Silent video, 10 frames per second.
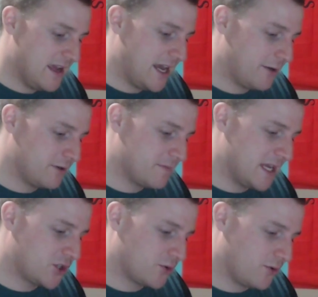And I always
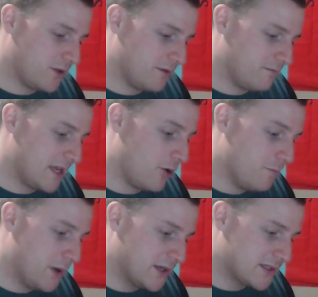make sure that my own
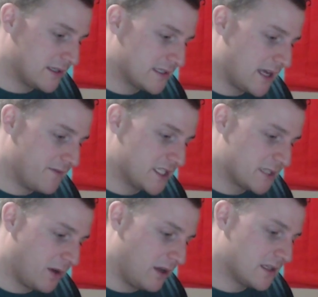personal stuff is
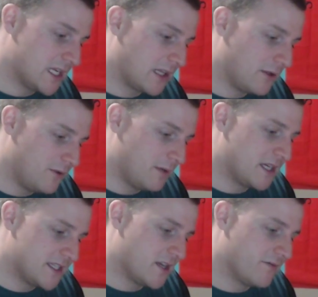spotless, including my
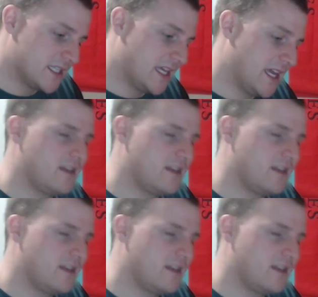service kit.